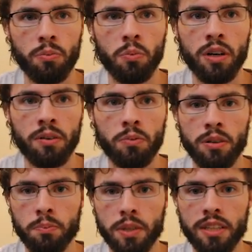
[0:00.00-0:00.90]
what
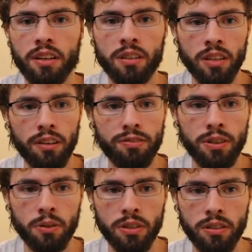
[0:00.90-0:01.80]
would be the left
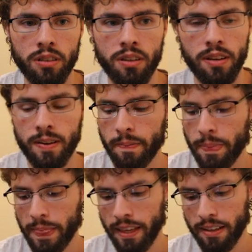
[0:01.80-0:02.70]
fielder,
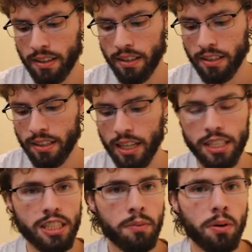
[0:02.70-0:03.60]

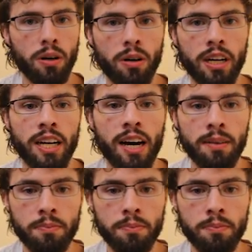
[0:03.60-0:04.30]
catching the ball, and